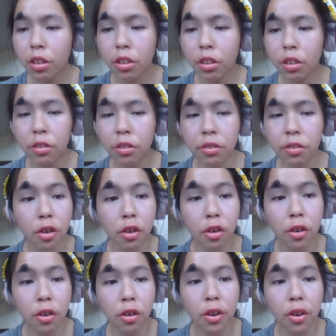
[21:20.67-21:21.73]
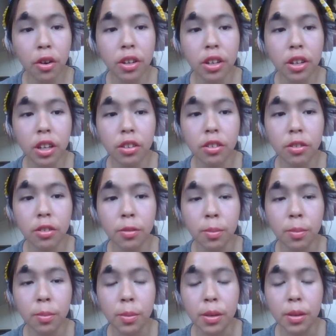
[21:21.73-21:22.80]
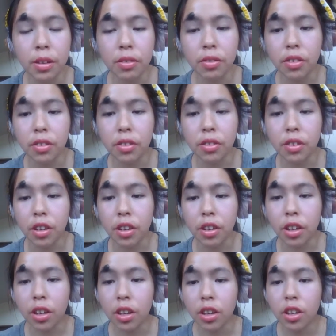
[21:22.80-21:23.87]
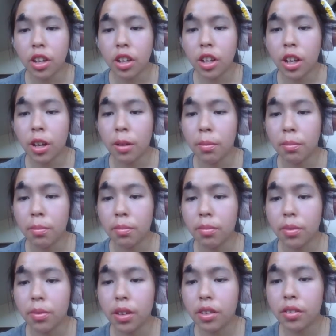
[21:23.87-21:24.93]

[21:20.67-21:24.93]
and taken to the hospital. She told police her friends had stabbed her,